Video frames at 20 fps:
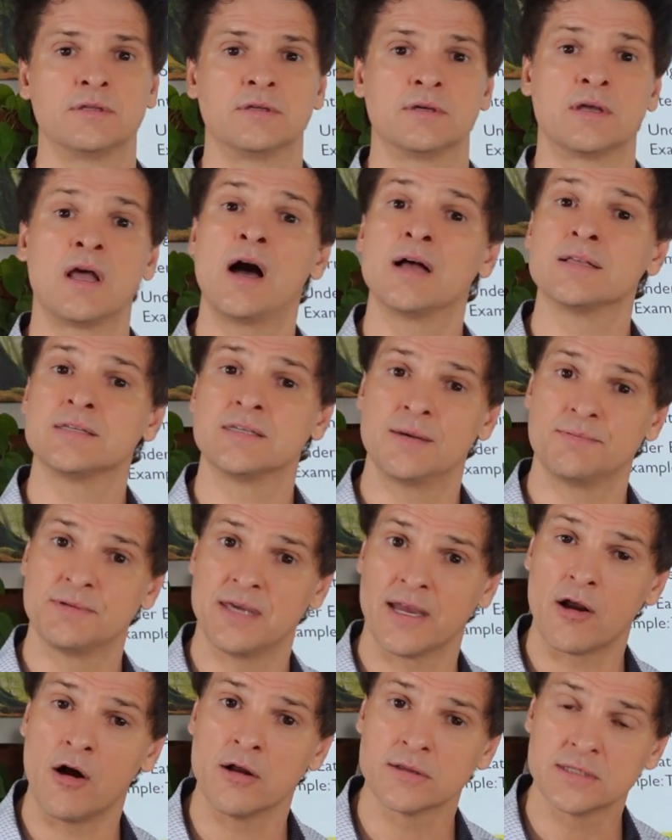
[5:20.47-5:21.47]
Concepts
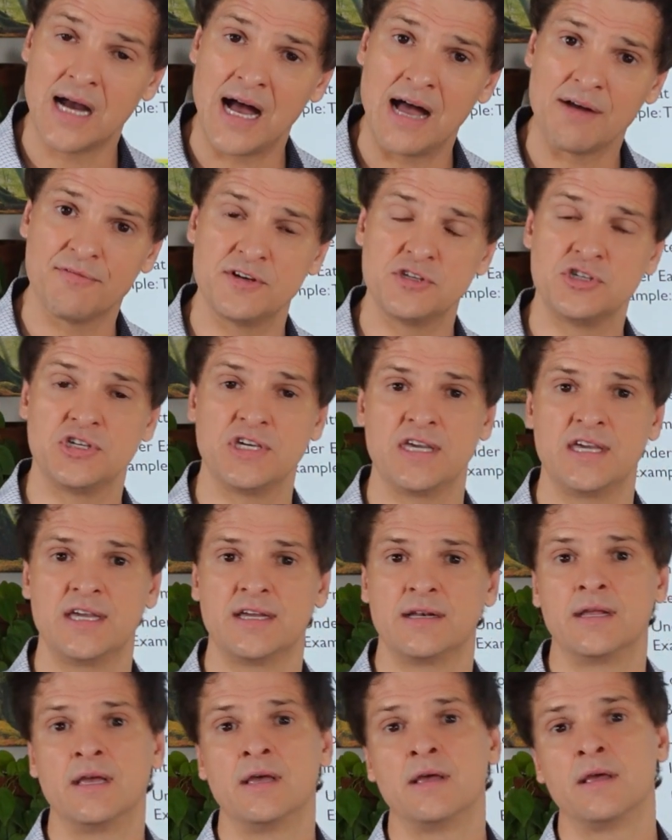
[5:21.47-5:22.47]
like
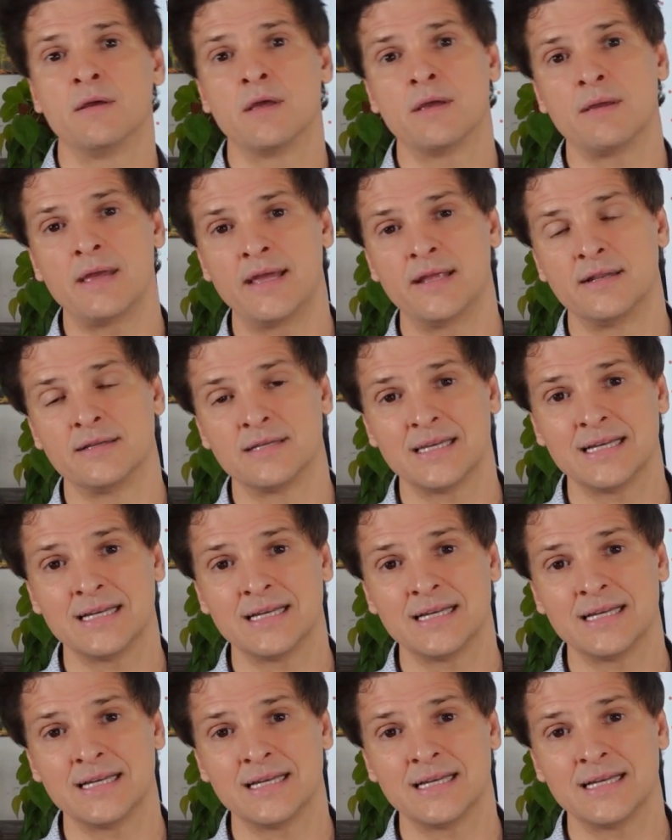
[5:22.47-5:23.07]
autophagy and